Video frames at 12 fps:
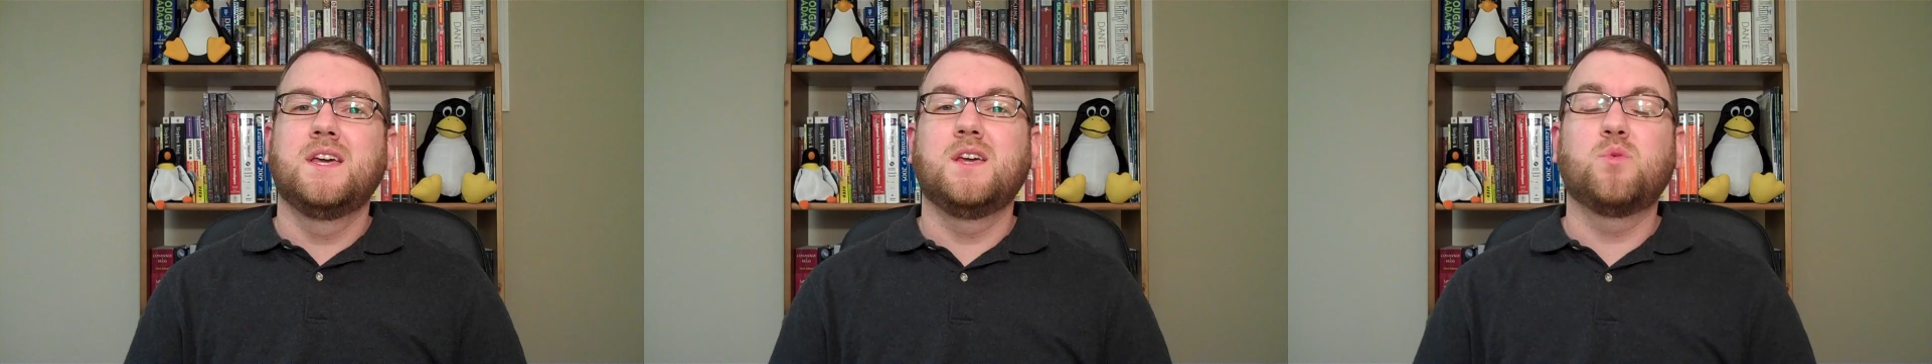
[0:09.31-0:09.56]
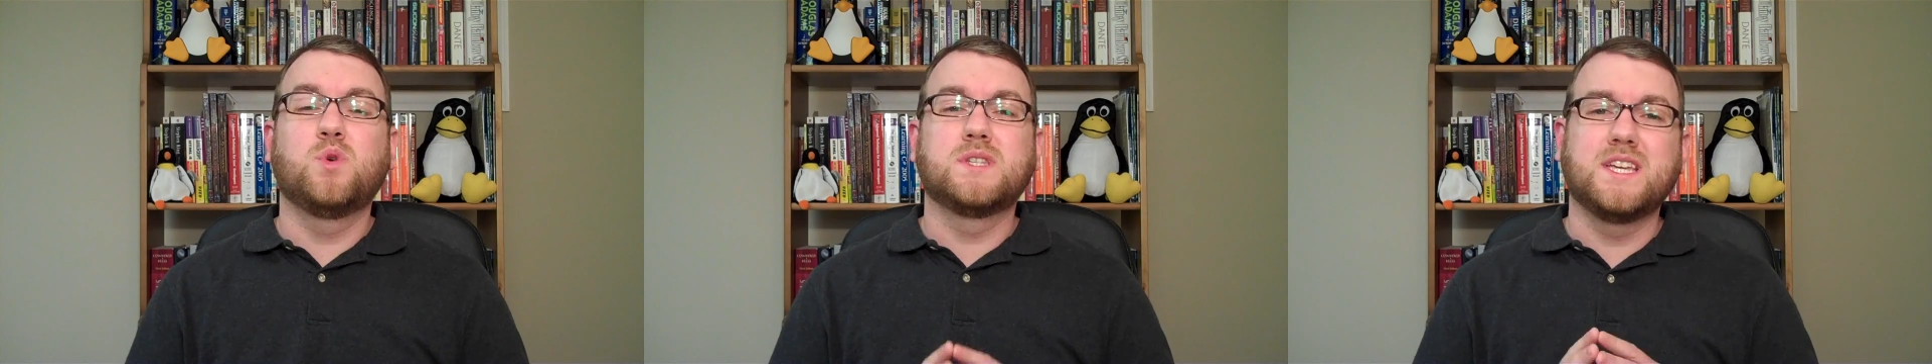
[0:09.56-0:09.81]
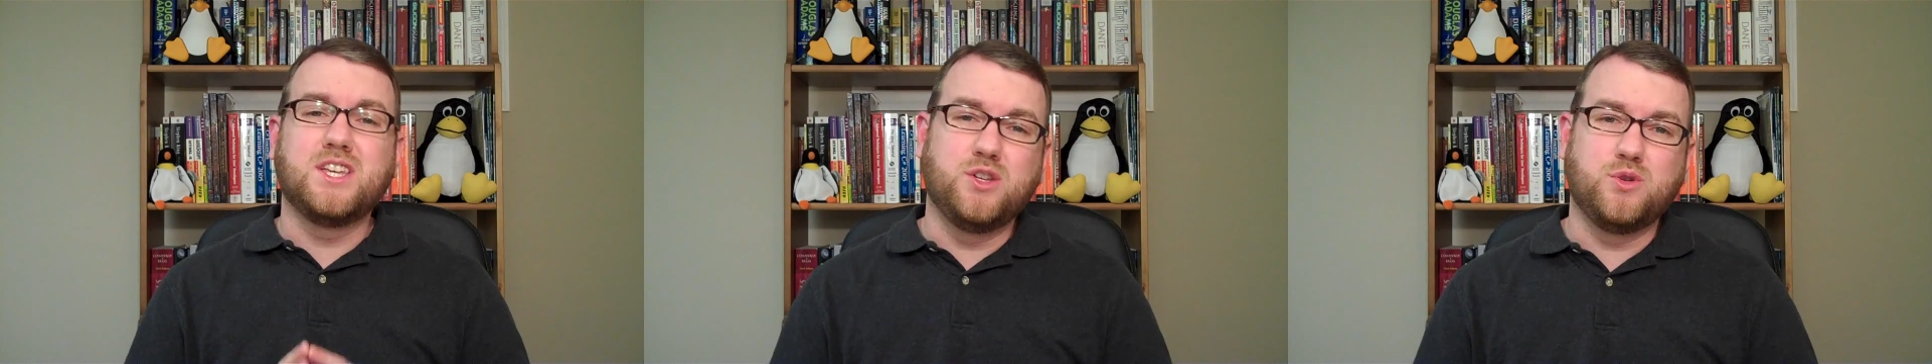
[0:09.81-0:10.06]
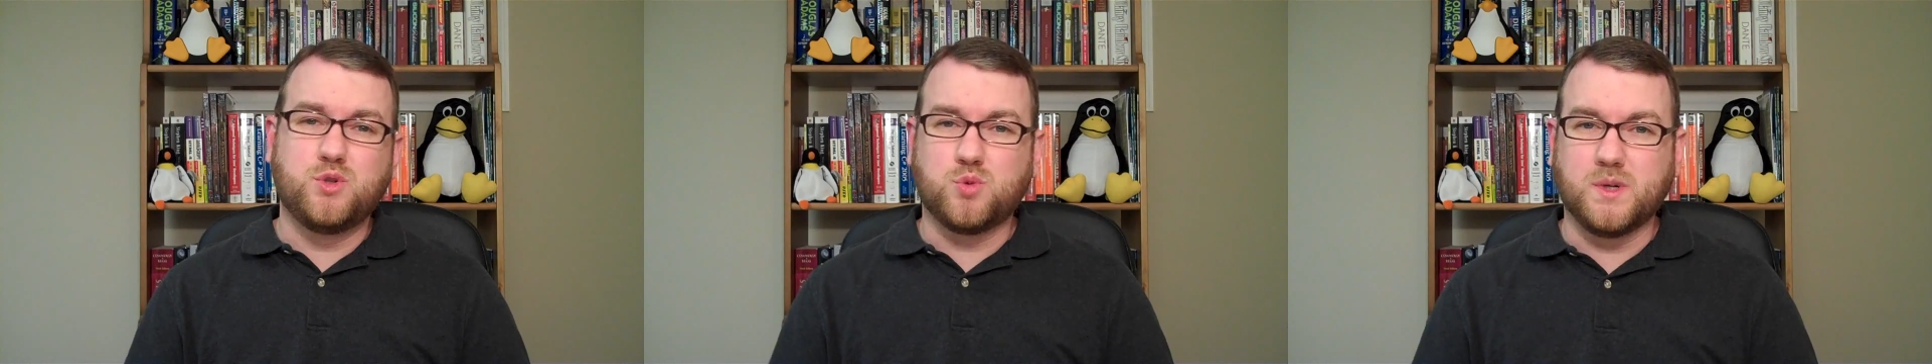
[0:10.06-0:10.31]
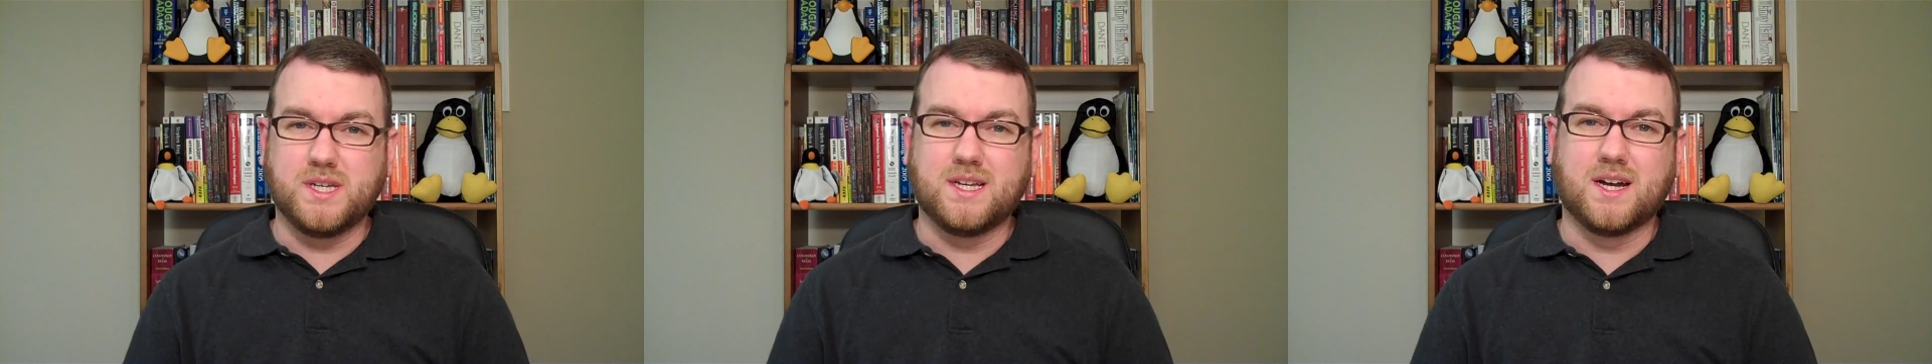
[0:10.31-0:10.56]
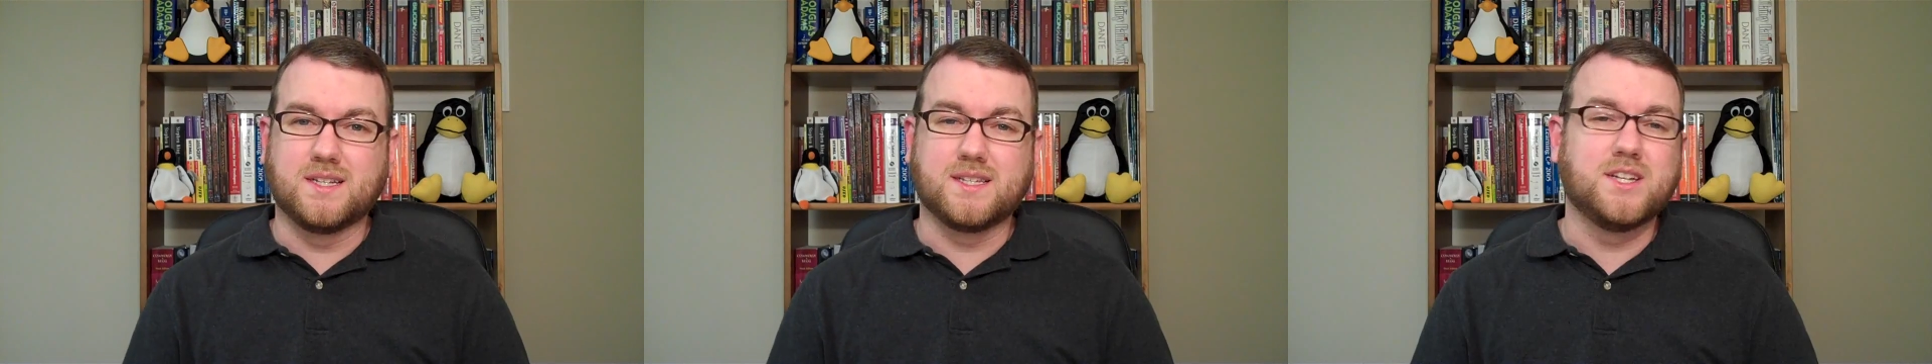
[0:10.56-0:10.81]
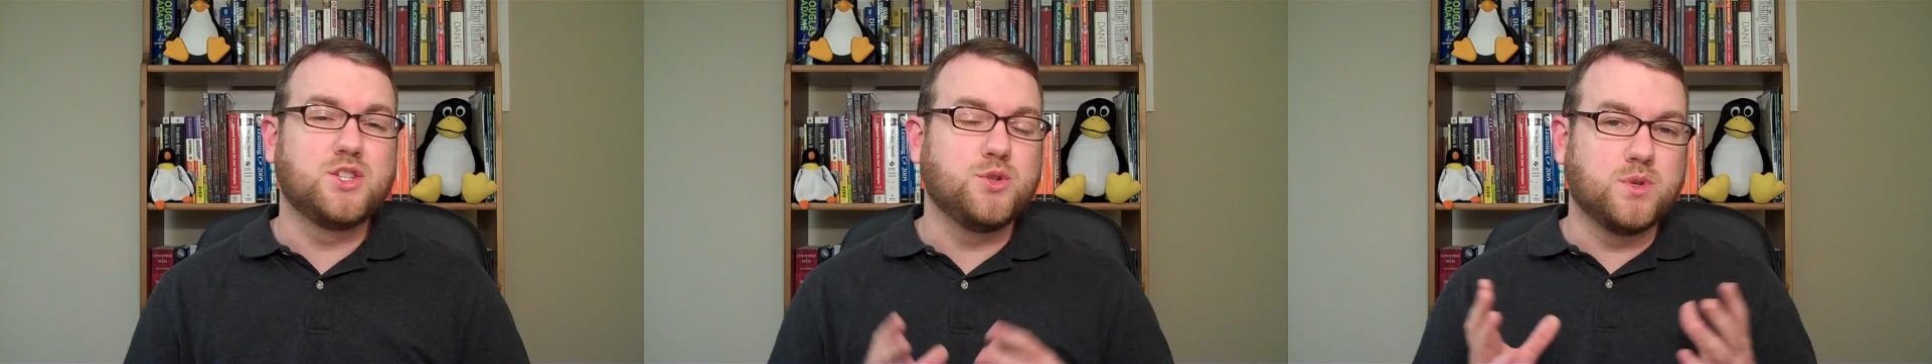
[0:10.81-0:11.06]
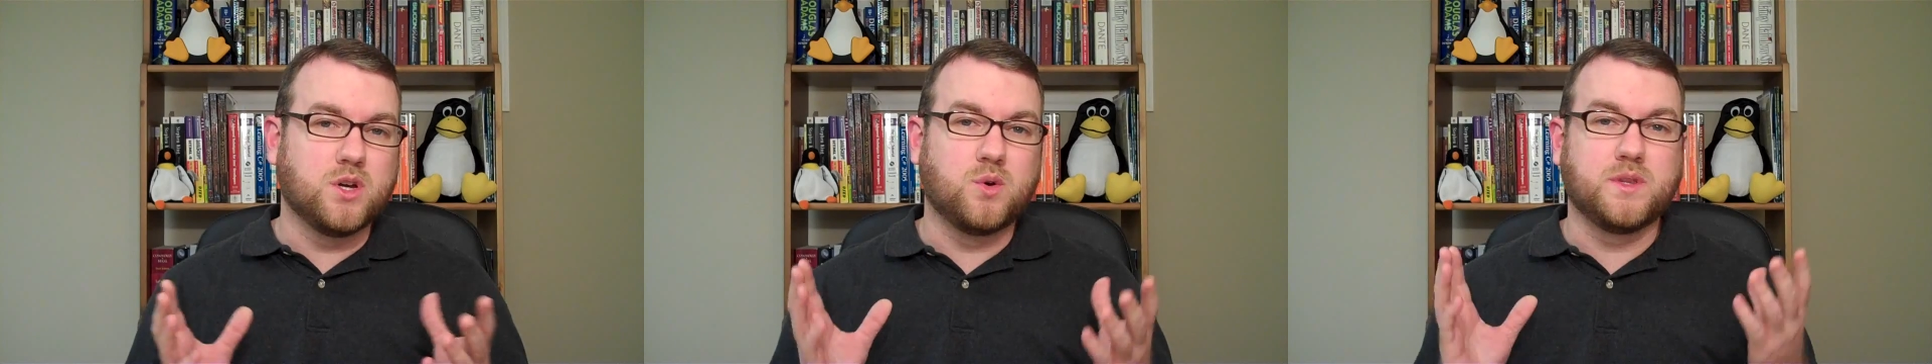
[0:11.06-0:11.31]
It was a huge week, guys. As you
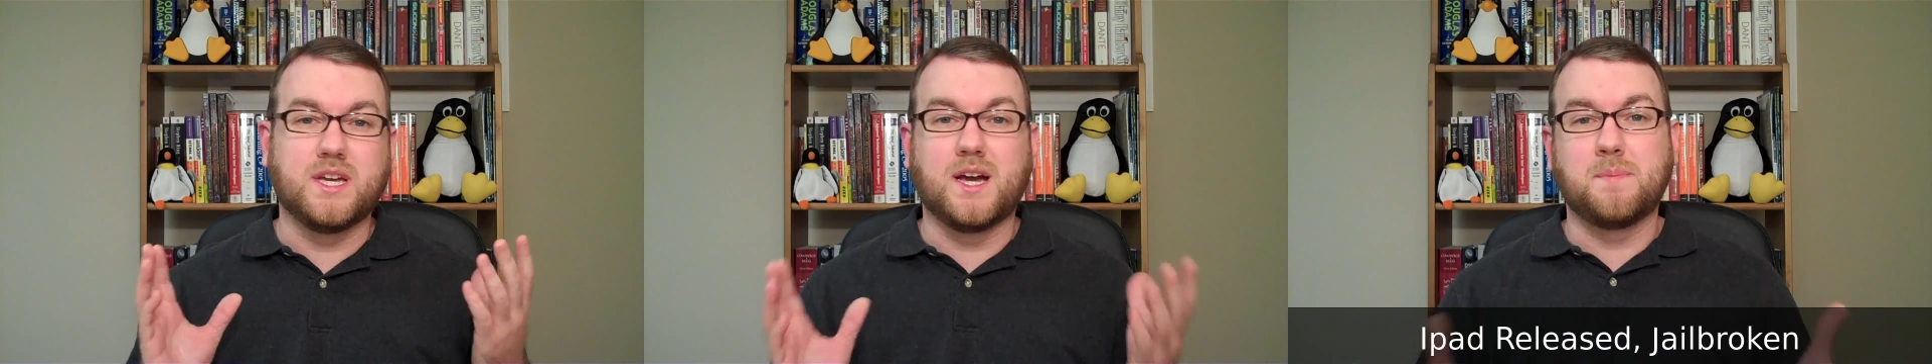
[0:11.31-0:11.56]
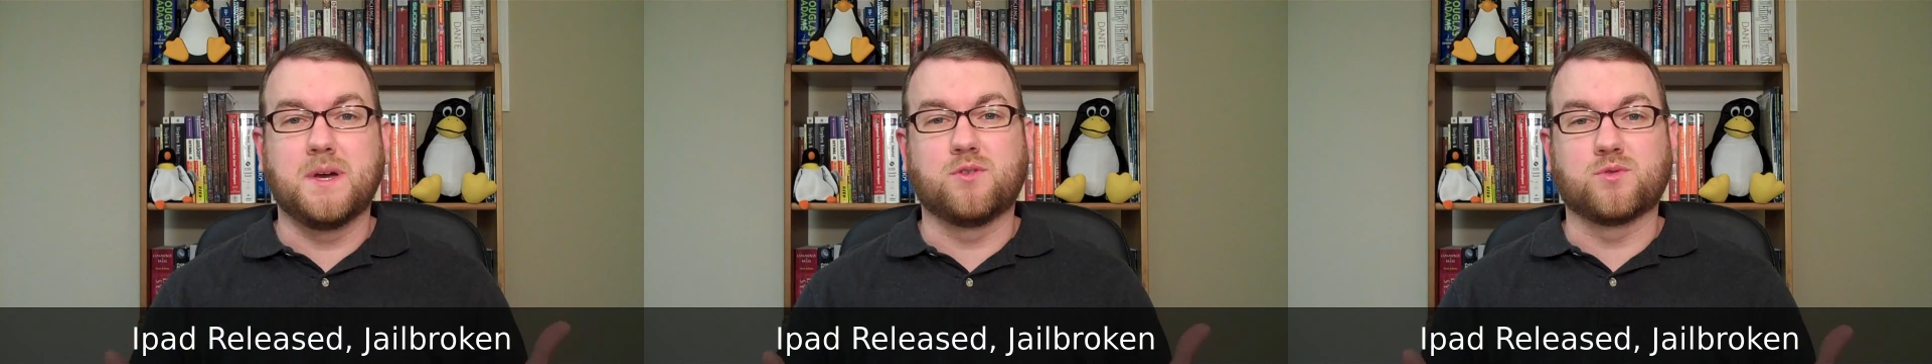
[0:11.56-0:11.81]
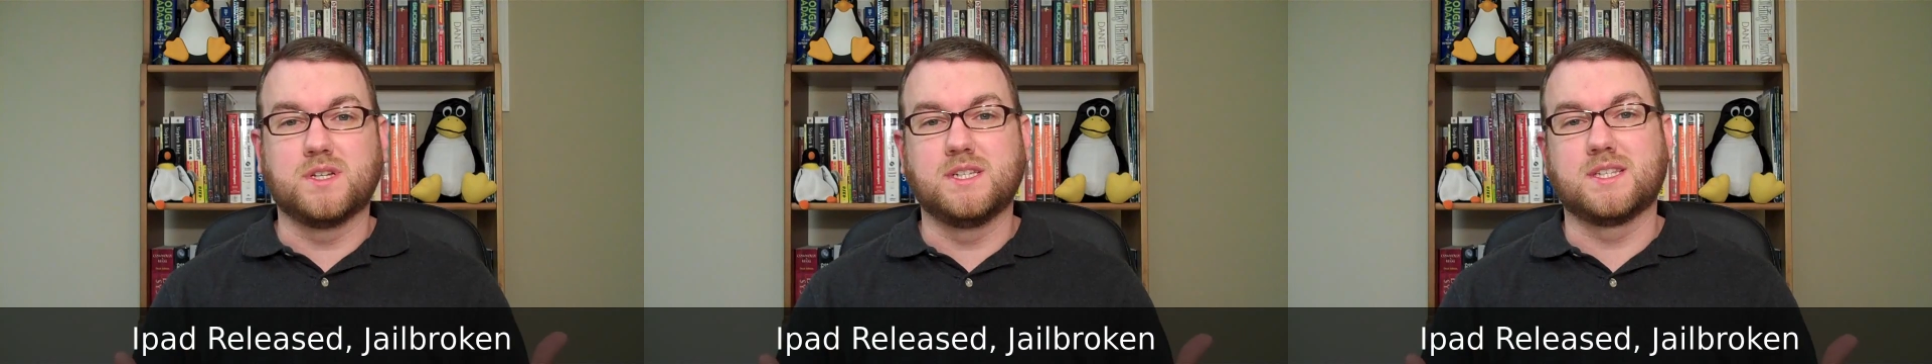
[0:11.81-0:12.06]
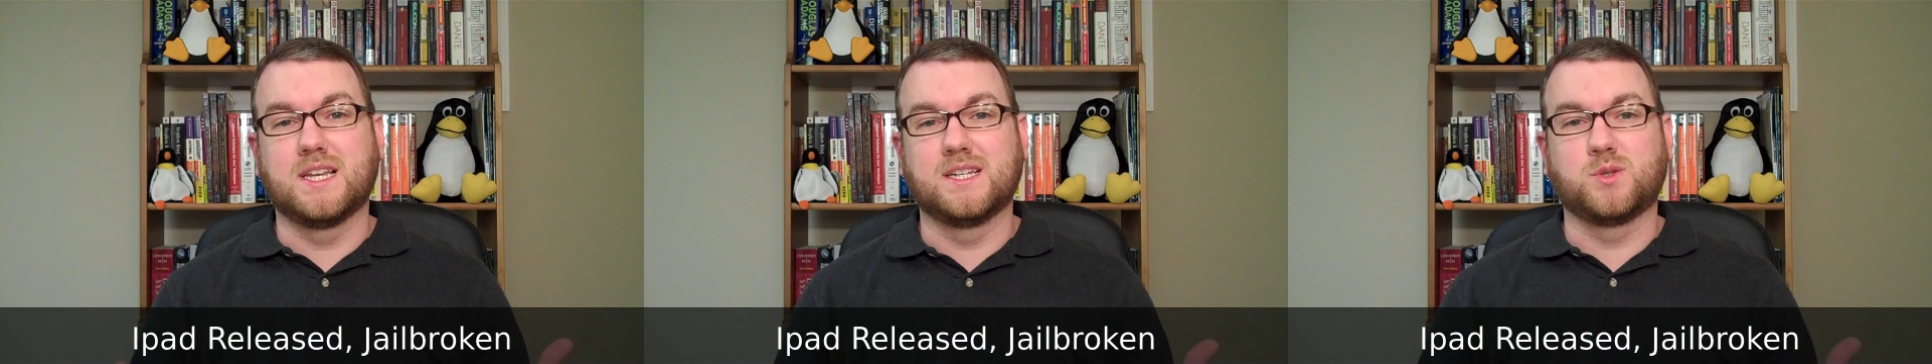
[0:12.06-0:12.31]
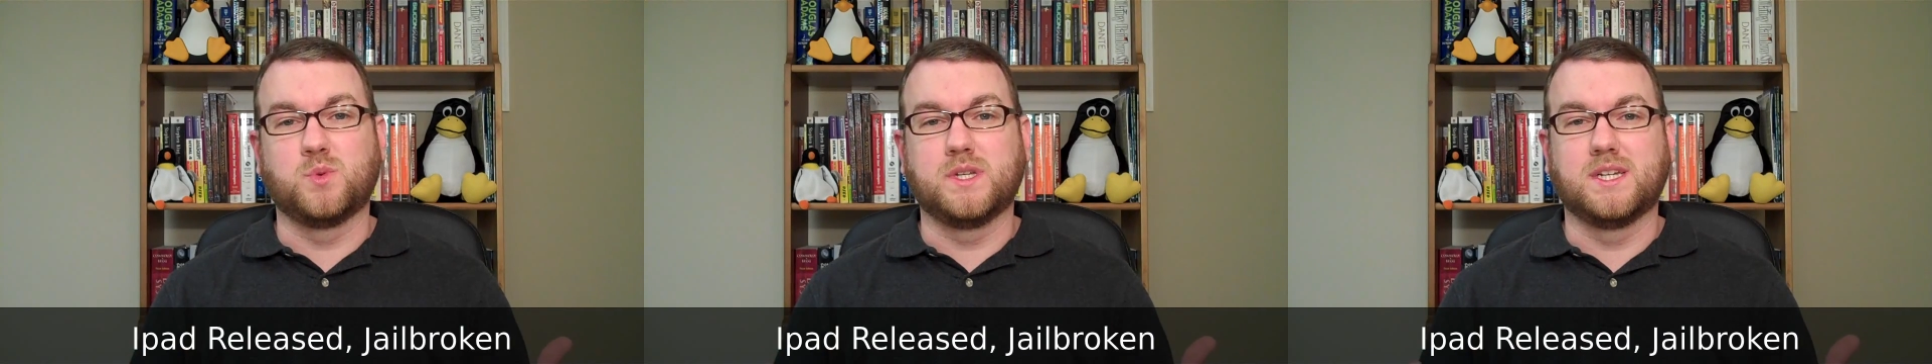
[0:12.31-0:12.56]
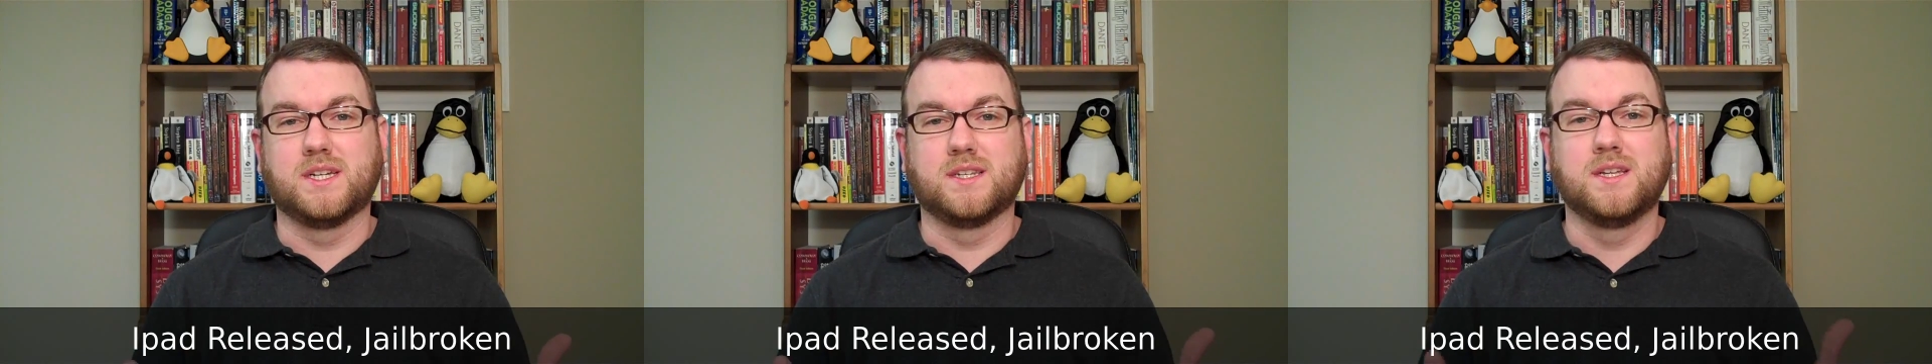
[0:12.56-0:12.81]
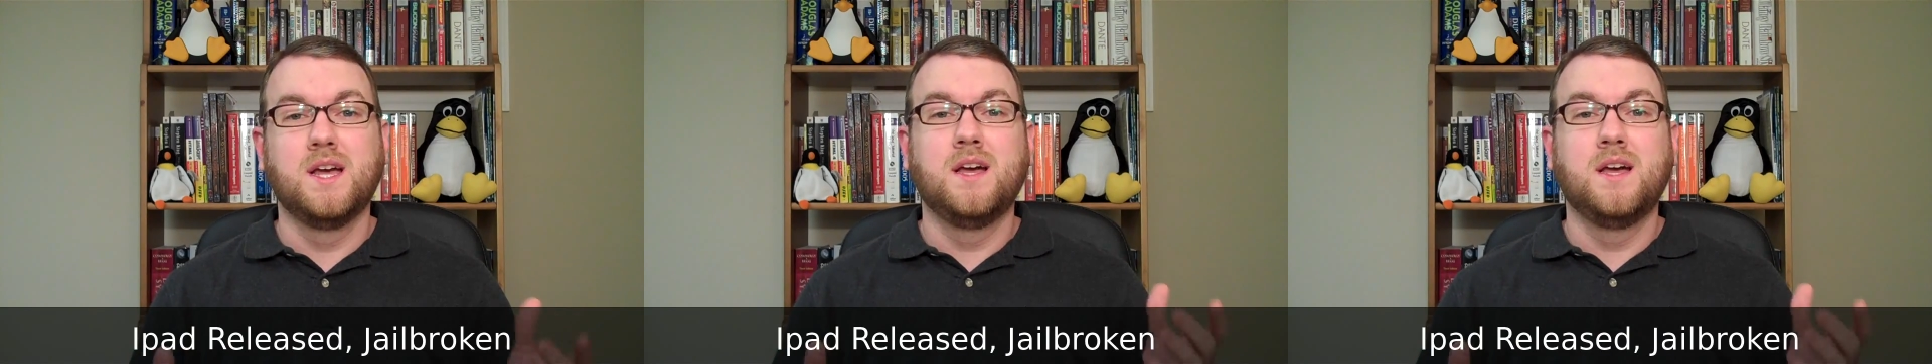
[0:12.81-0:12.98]
know, the iPad released last weekend.